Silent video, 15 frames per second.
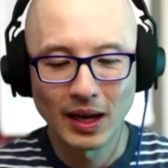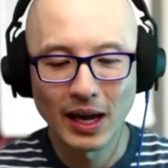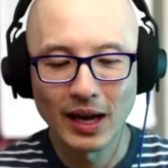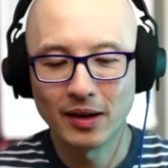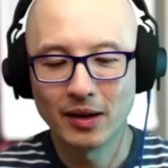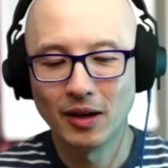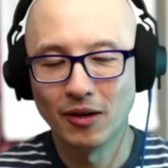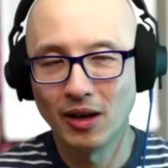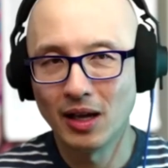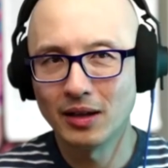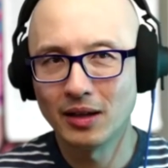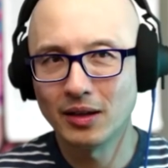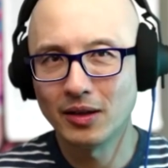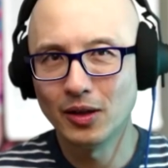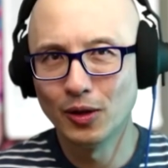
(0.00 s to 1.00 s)
And,
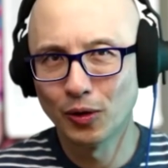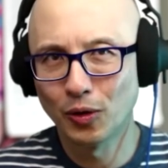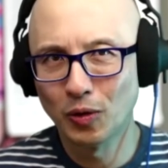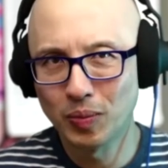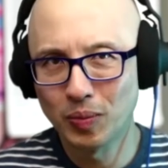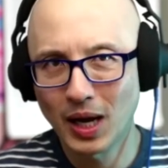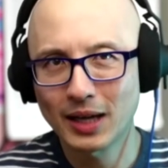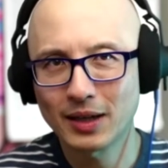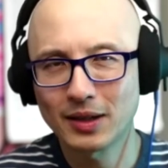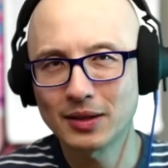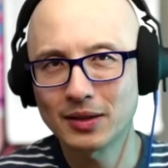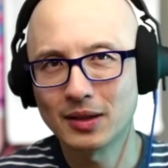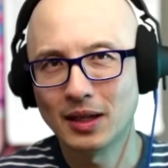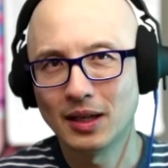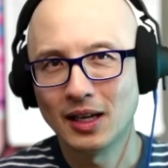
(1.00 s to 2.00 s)
you know, through
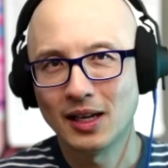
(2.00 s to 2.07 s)
practice